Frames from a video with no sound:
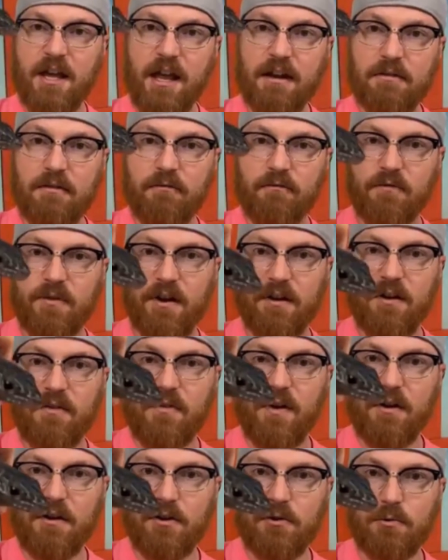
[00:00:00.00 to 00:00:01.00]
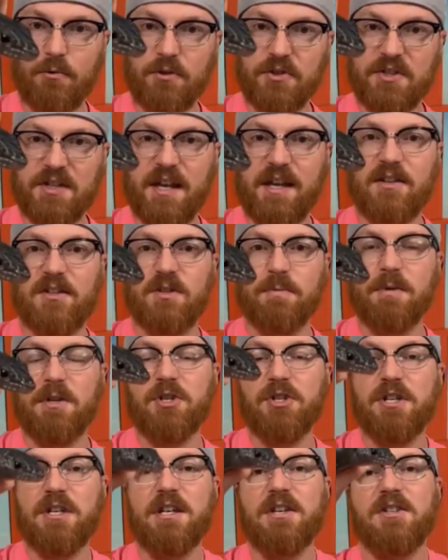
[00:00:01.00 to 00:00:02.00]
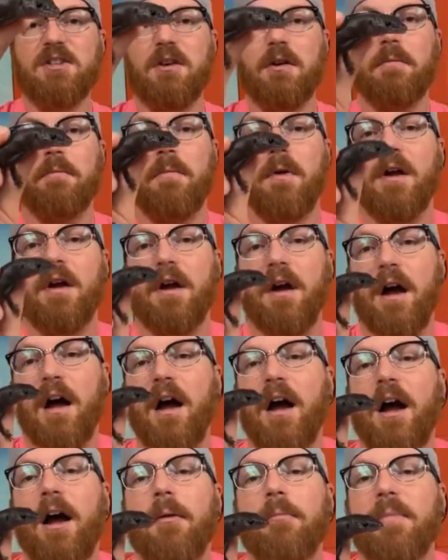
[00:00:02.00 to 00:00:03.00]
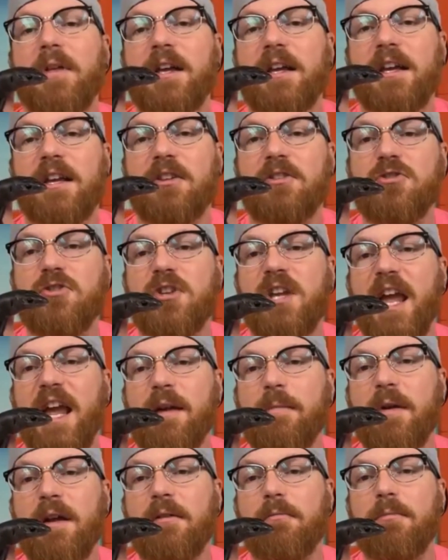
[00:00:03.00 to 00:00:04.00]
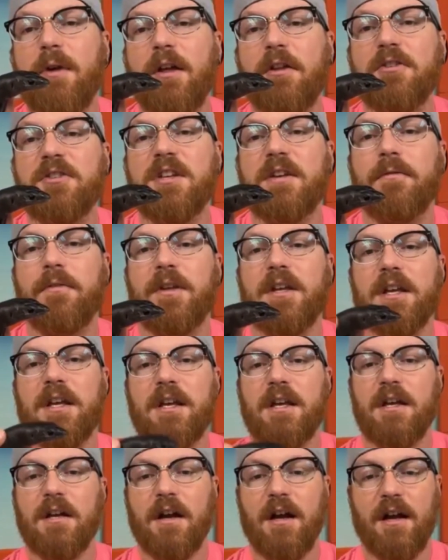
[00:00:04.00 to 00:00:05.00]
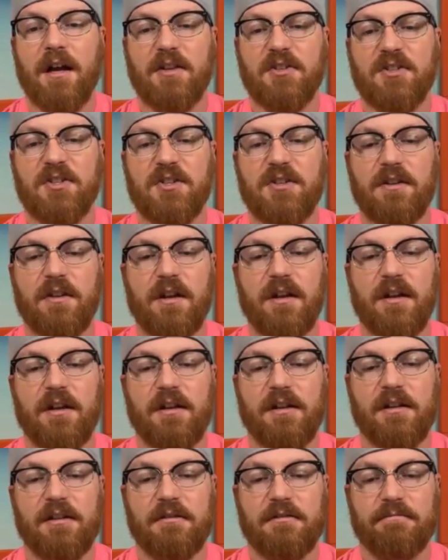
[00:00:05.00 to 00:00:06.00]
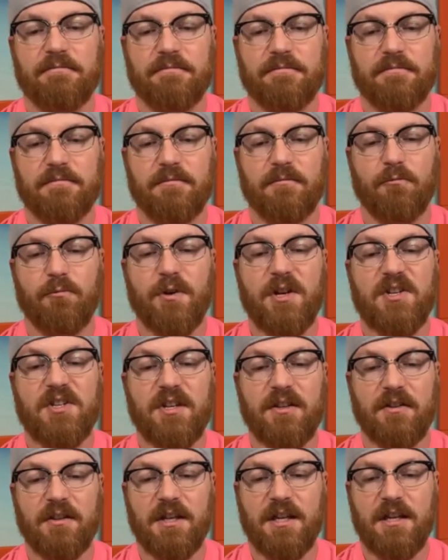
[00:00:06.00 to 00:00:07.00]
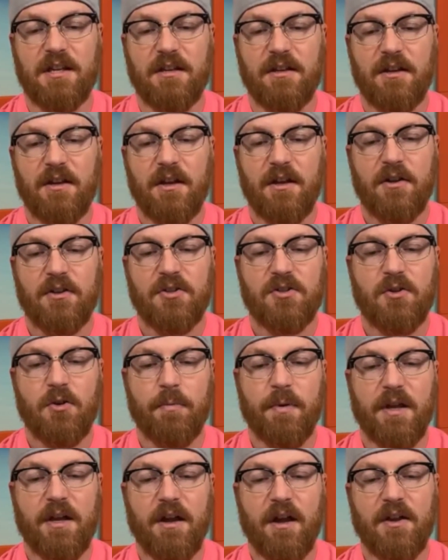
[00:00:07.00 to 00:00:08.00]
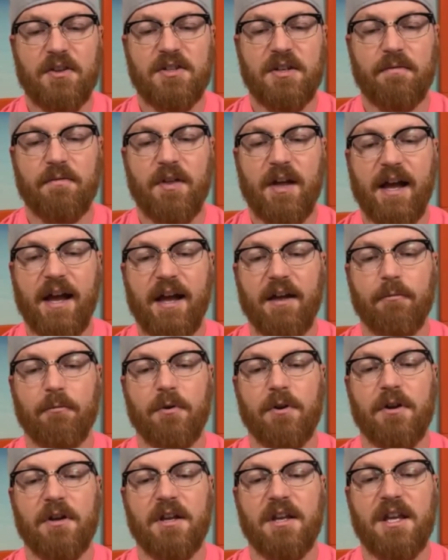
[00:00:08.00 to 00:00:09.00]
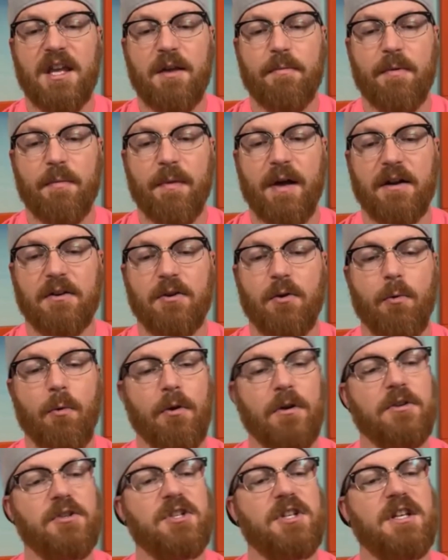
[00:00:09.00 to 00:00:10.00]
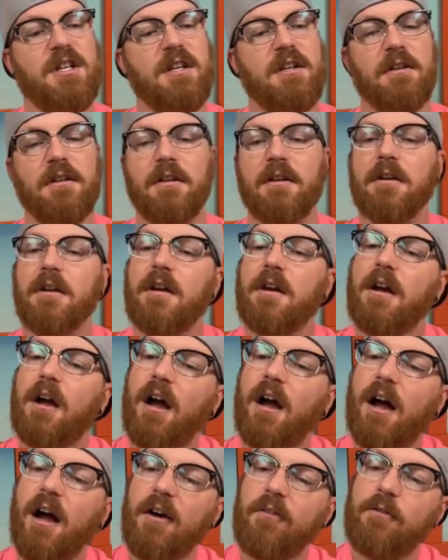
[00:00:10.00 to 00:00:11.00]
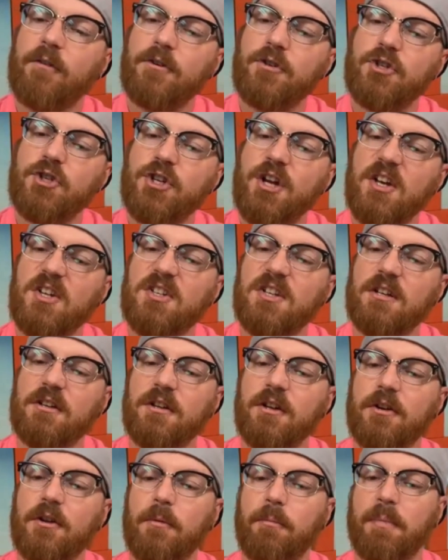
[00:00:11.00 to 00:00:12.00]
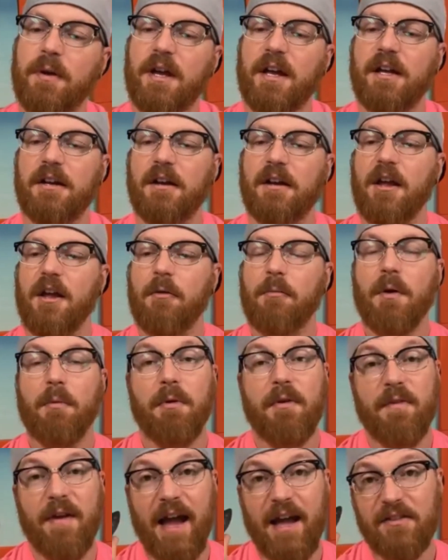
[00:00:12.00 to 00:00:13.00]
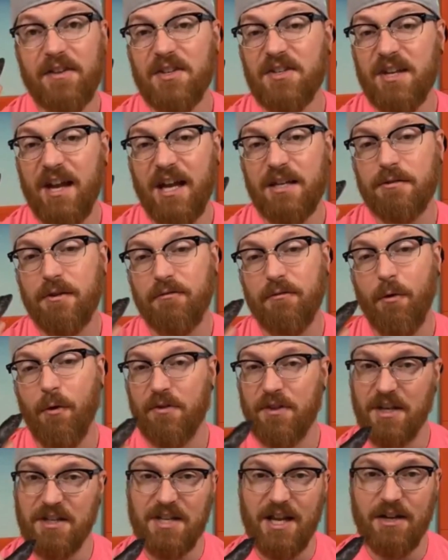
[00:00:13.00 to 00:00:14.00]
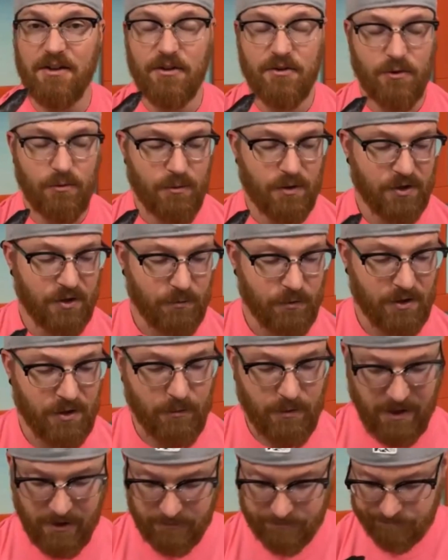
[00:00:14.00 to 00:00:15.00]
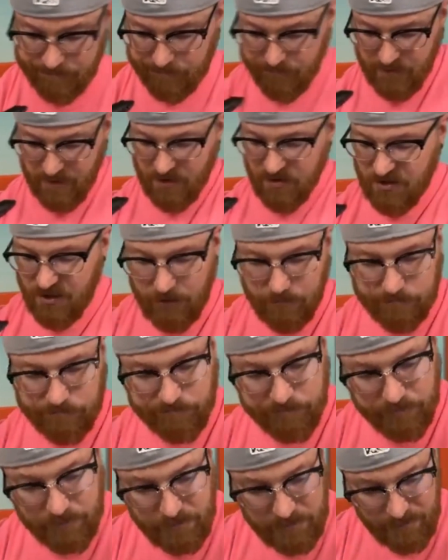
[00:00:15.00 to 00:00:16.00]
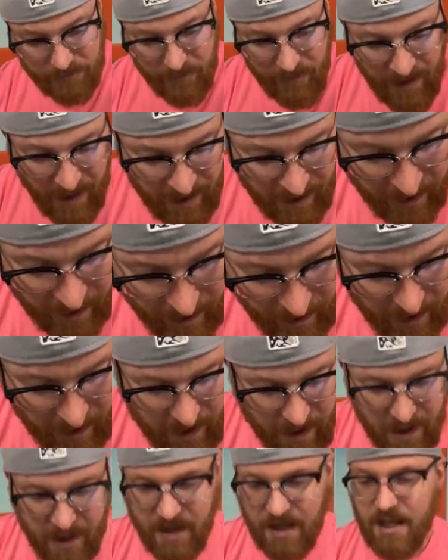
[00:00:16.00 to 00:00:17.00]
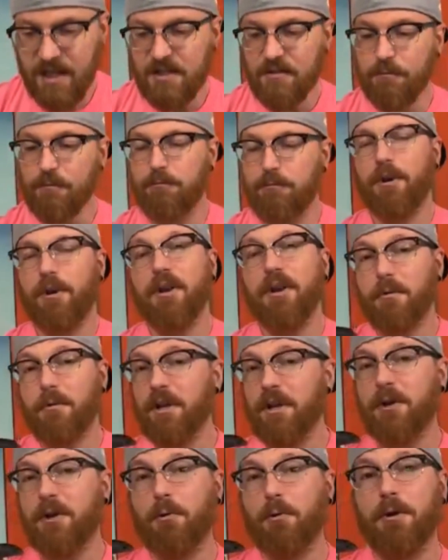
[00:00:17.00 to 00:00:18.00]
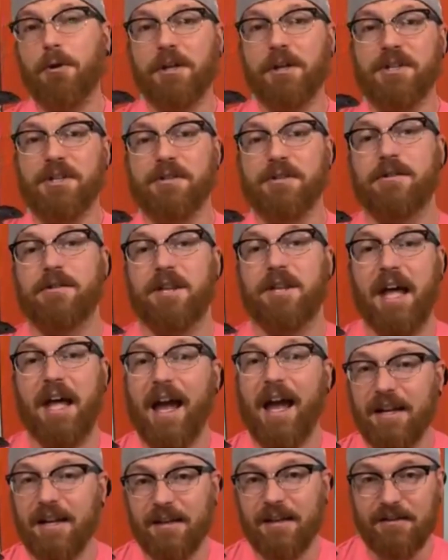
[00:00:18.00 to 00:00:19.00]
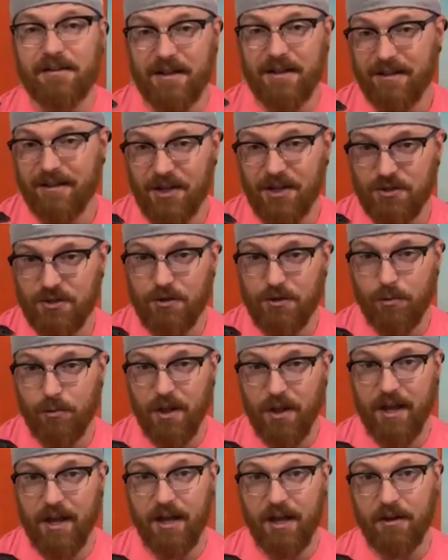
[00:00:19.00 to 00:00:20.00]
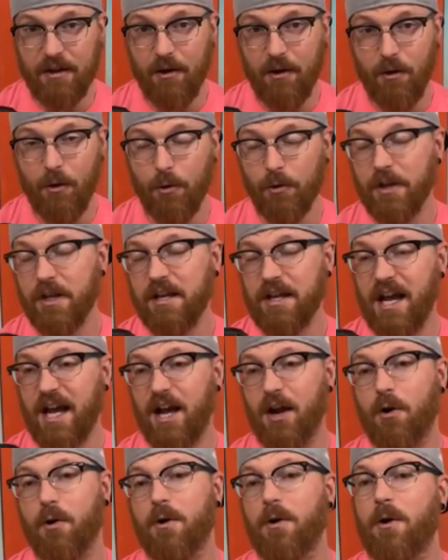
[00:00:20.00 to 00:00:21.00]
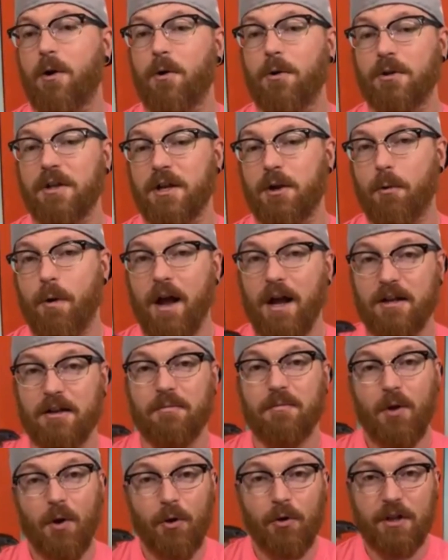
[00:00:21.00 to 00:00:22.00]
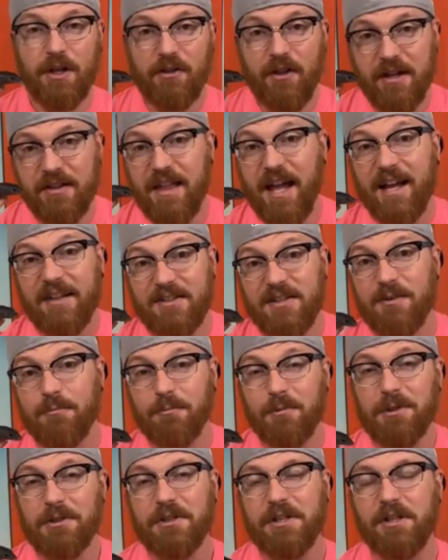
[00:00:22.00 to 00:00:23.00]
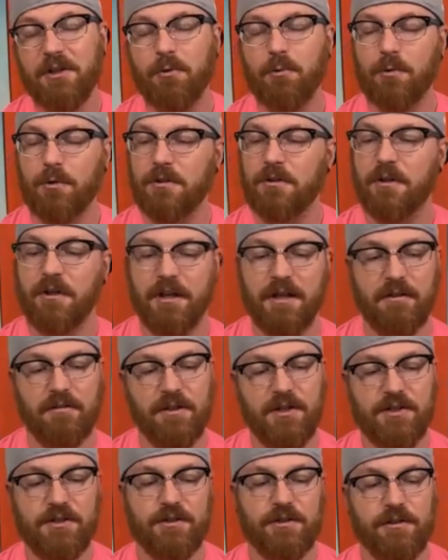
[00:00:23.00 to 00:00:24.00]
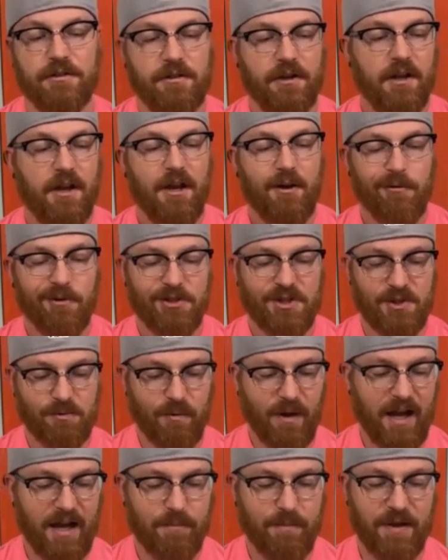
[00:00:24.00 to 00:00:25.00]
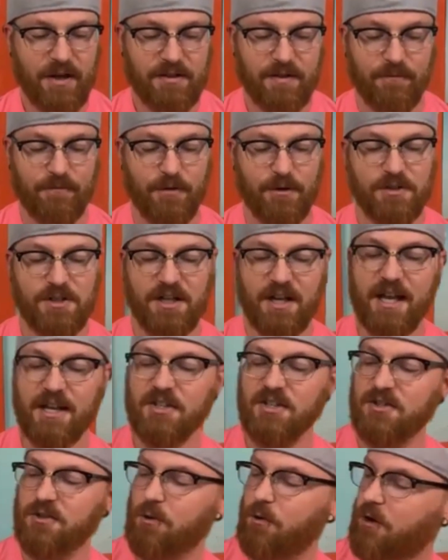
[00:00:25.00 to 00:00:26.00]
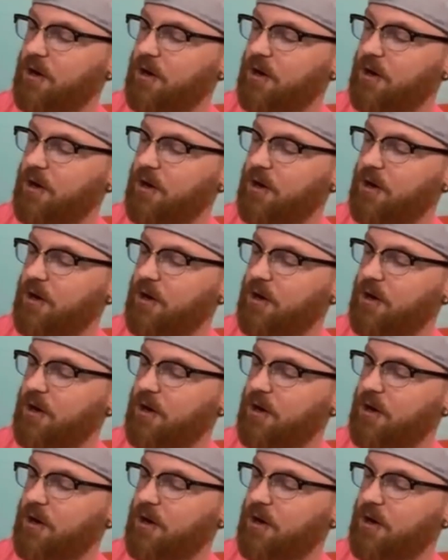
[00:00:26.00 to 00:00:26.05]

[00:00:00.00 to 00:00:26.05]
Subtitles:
again, very cool skink species. They came in relatively recently, so because of that, we're going to keep them on quarantine for just a little bit. But we've had these guys before, and they tend to do really well. So he's a really cool lizard, the kind of lizard you're like, holy cow or holy guacamole, like that's a really cool looking lizard, which is why I picked him for today's